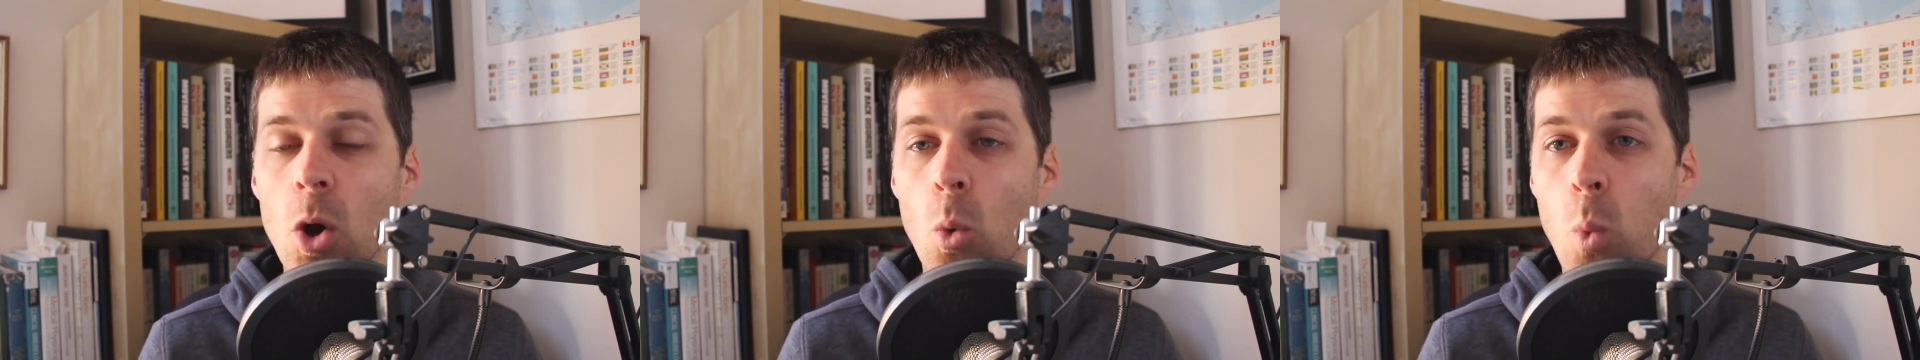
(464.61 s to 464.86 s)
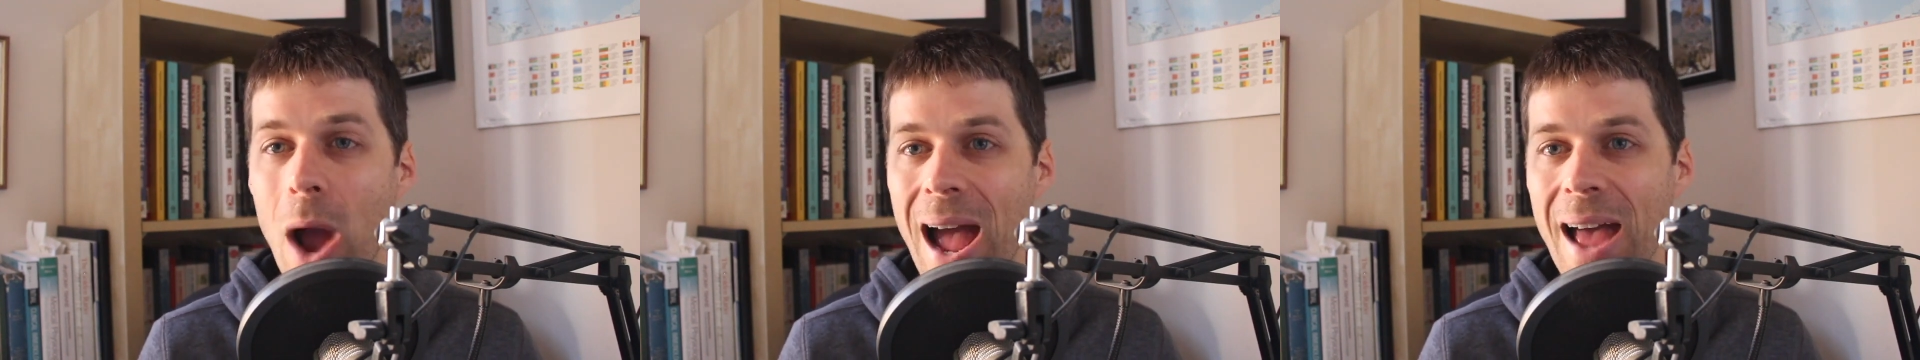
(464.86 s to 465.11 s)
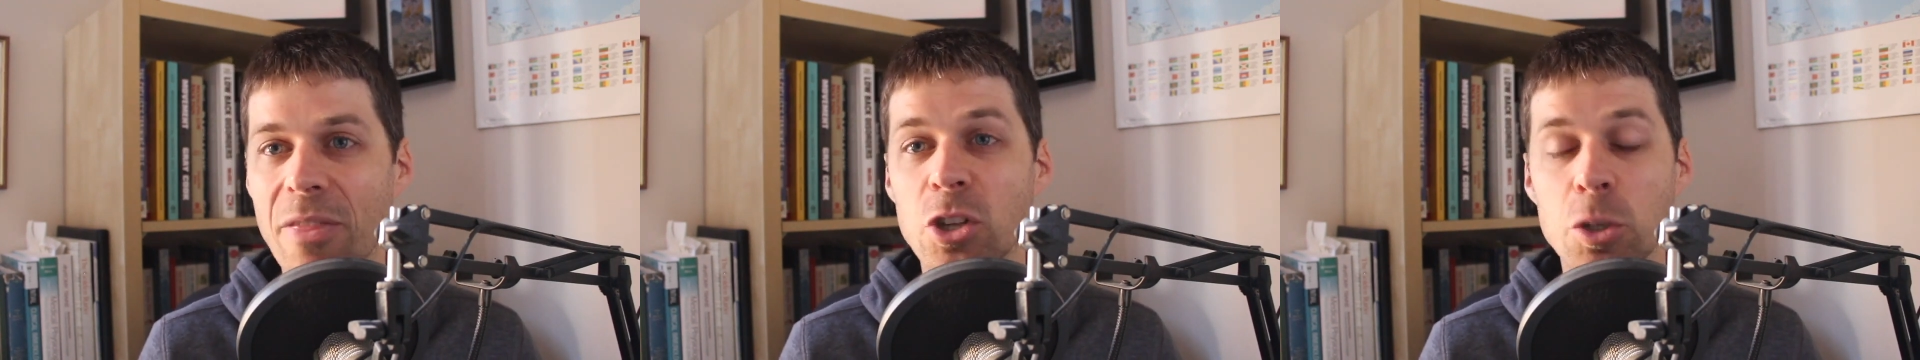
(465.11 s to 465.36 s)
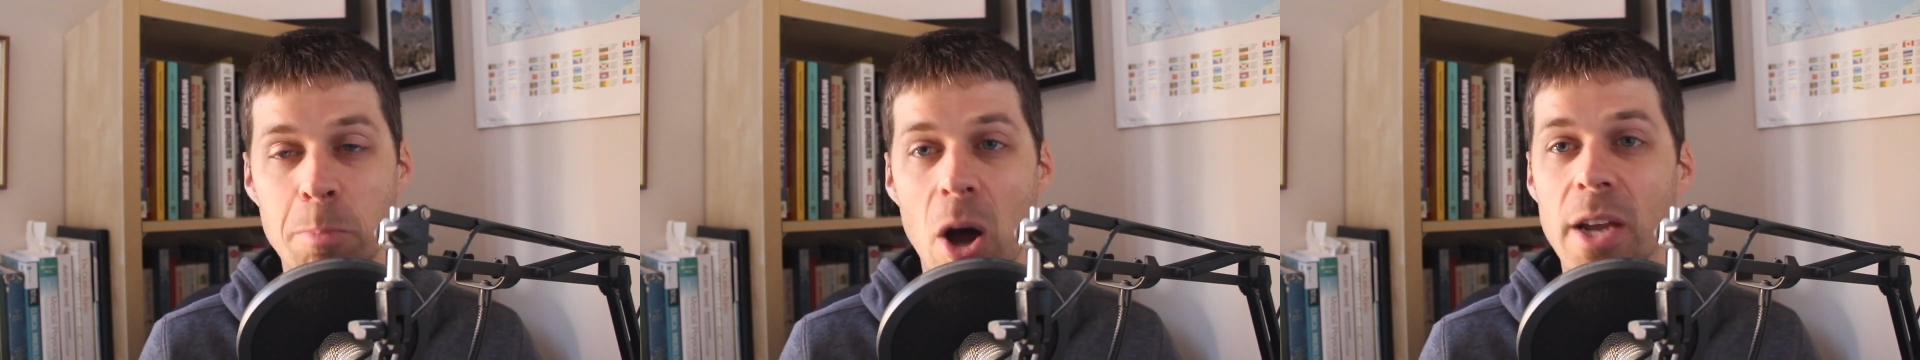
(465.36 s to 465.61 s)
where the
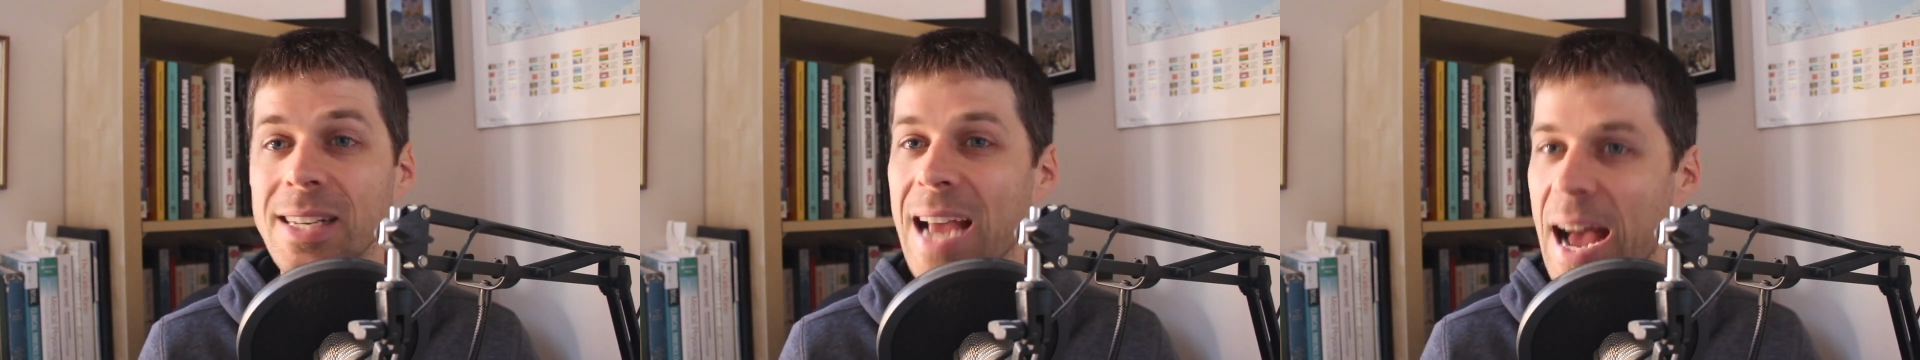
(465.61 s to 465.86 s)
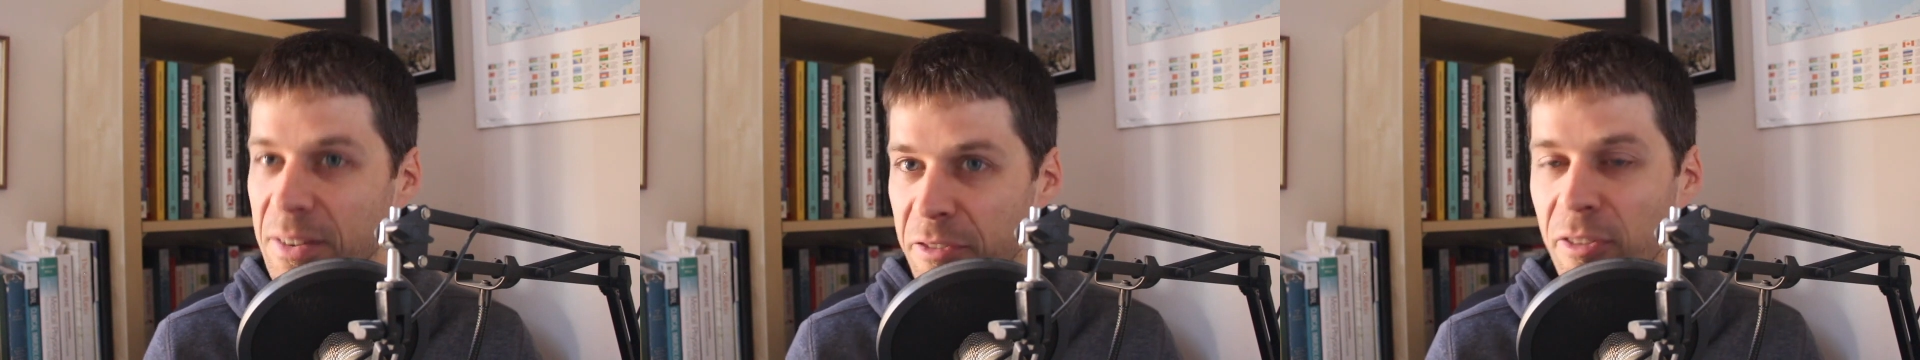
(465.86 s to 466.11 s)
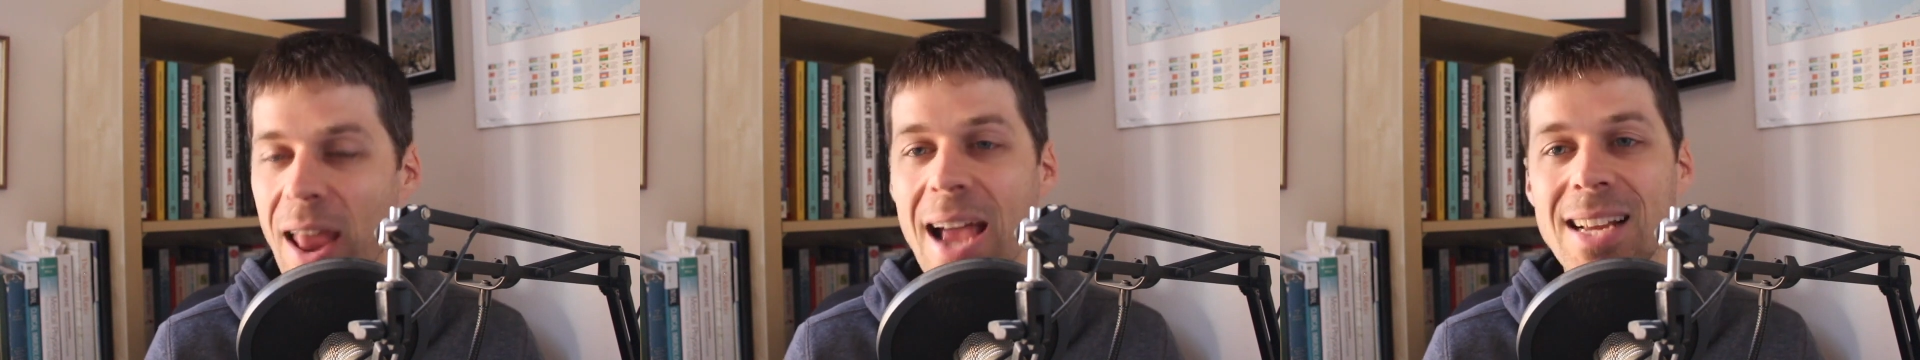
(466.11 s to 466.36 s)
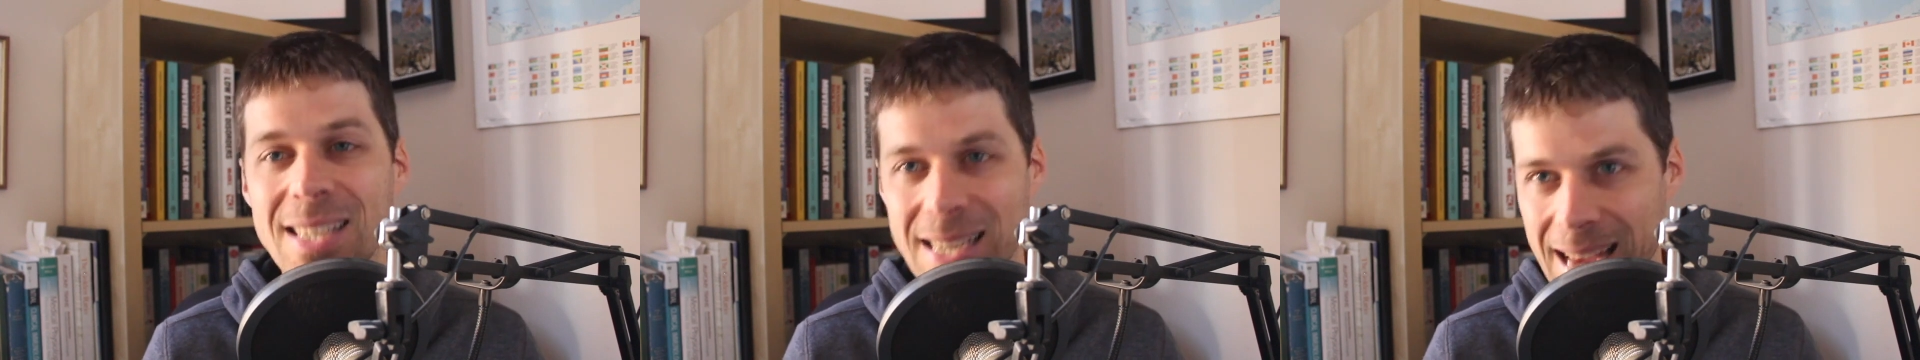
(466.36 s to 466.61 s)
spine can
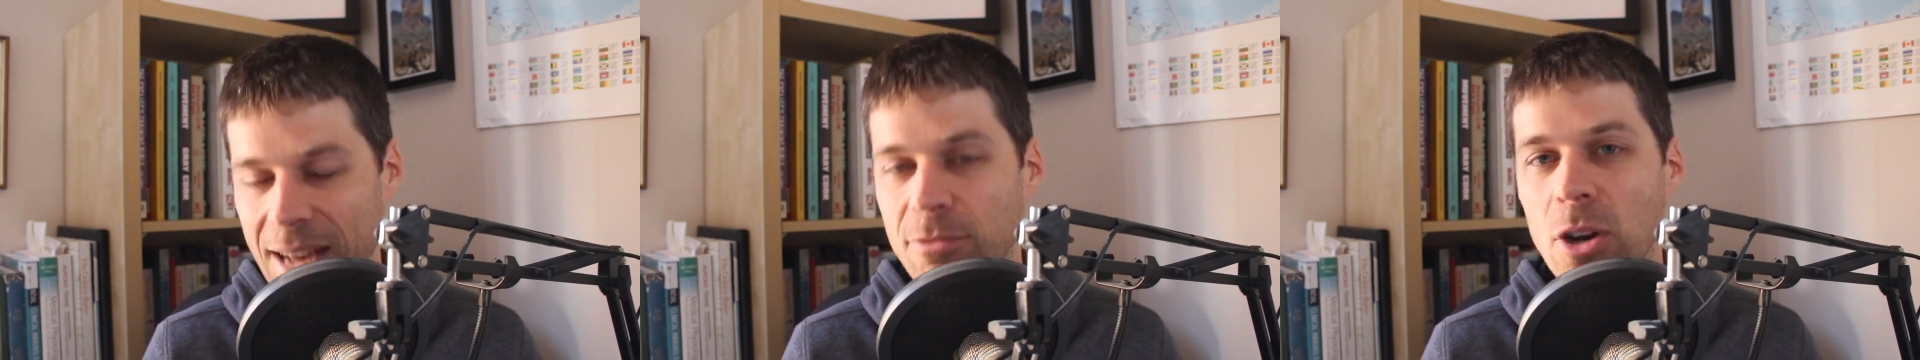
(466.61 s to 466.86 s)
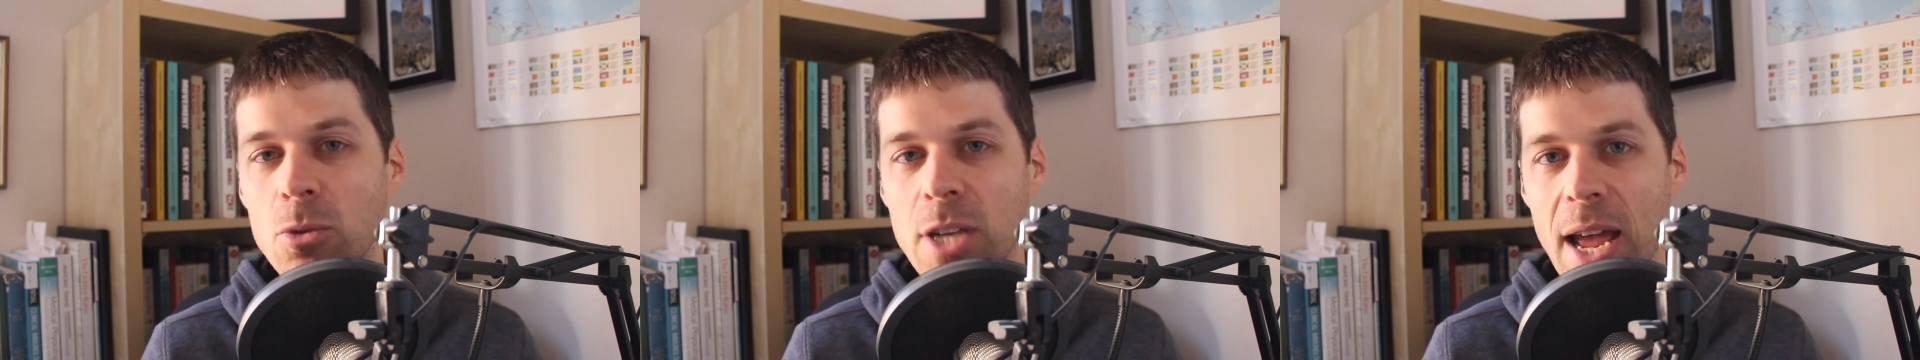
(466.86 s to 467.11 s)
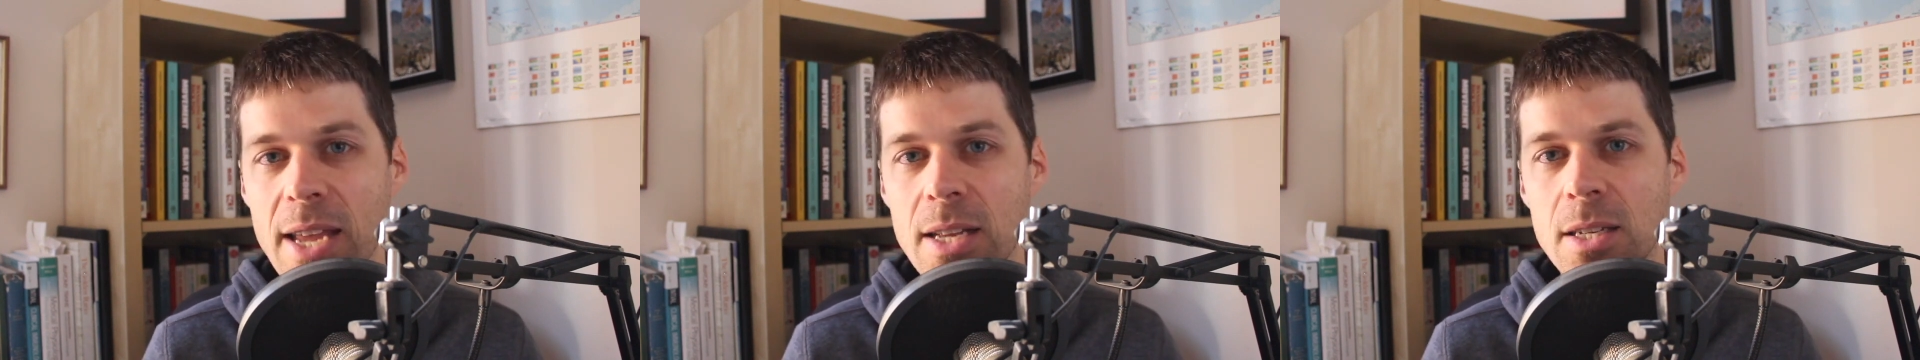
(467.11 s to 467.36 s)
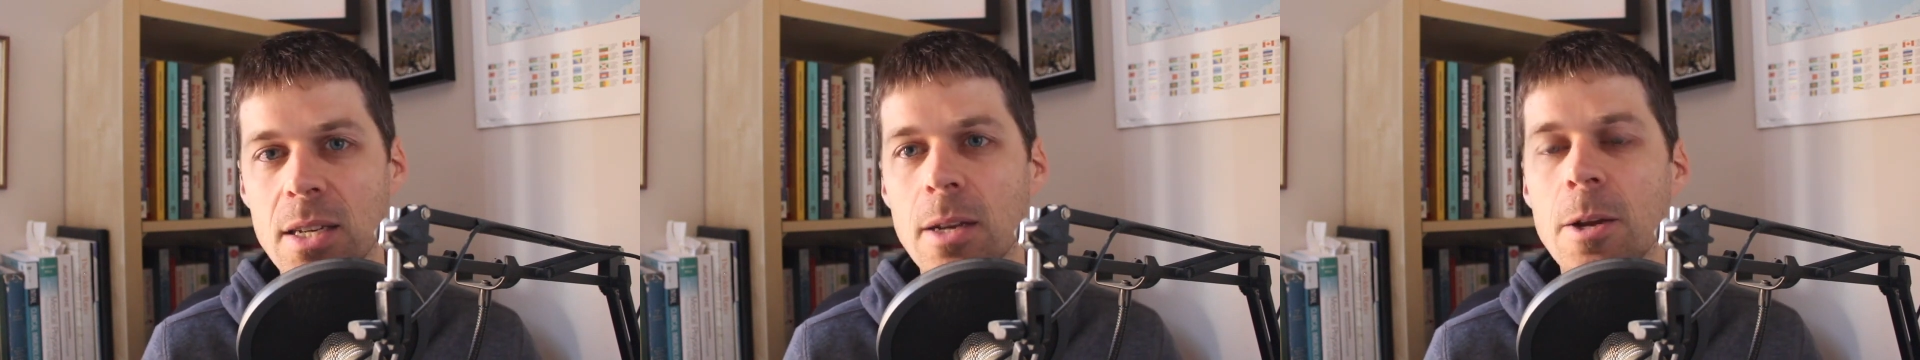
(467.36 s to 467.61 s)
flex, it can rotate.